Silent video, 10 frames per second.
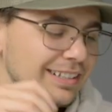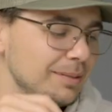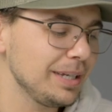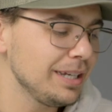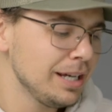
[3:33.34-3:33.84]

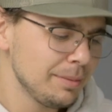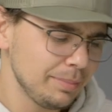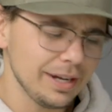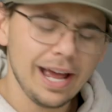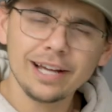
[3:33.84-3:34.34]
to me.
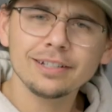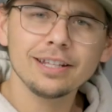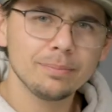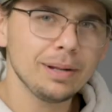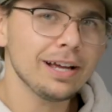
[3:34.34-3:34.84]
But
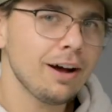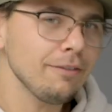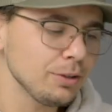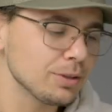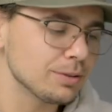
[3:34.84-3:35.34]
actually the black
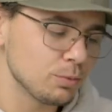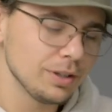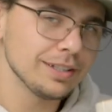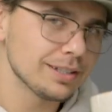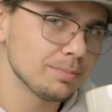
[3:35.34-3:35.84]
coffee was
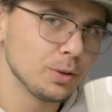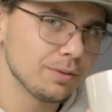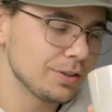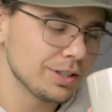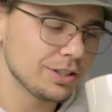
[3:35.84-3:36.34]
really
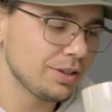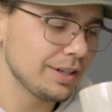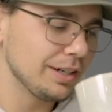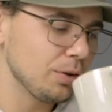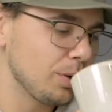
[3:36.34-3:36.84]
smooth for just
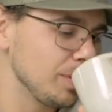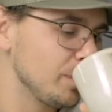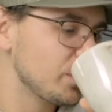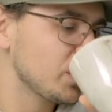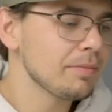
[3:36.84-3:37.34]
drinking it
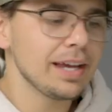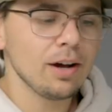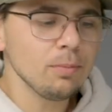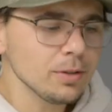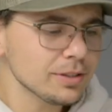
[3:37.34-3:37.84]
normal. It
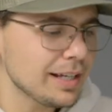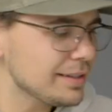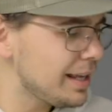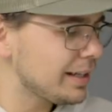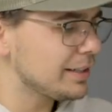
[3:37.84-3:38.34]
almost
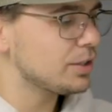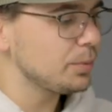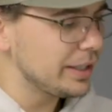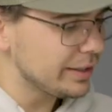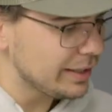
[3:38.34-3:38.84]
has like a sweeter